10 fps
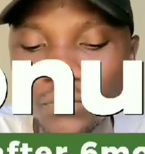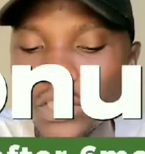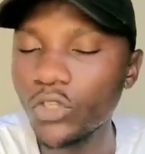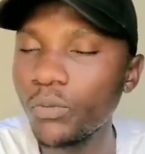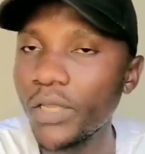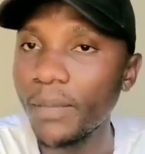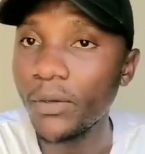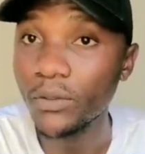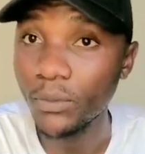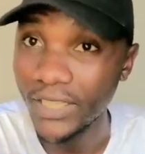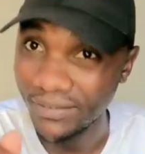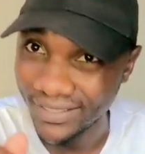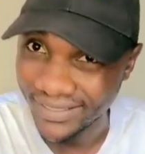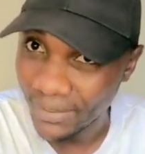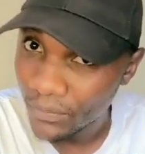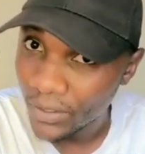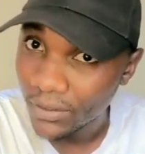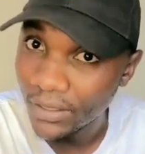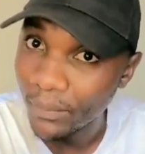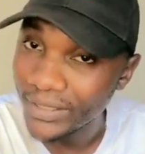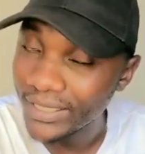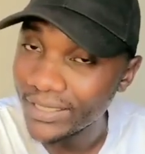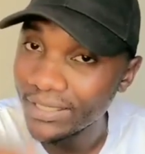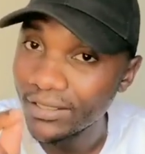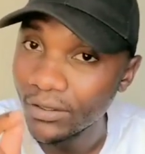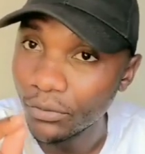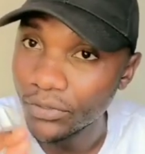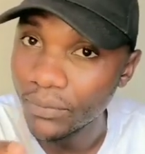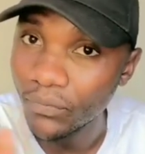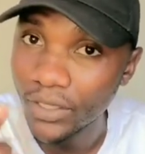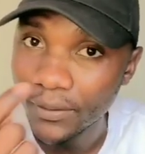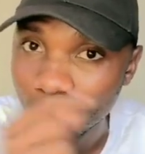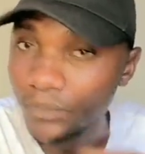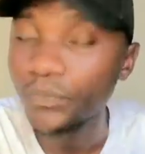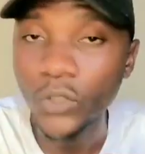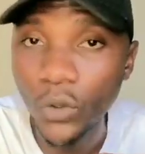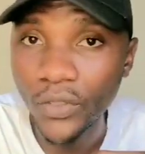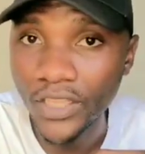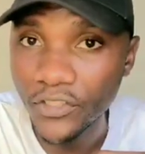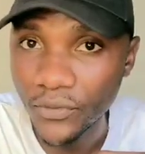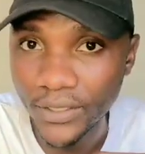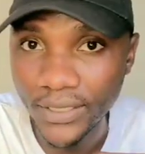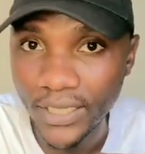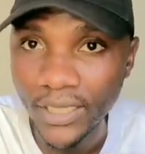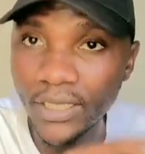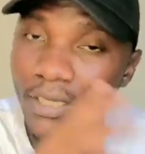then you'll be able to be given something, the percentage of something on the interest there.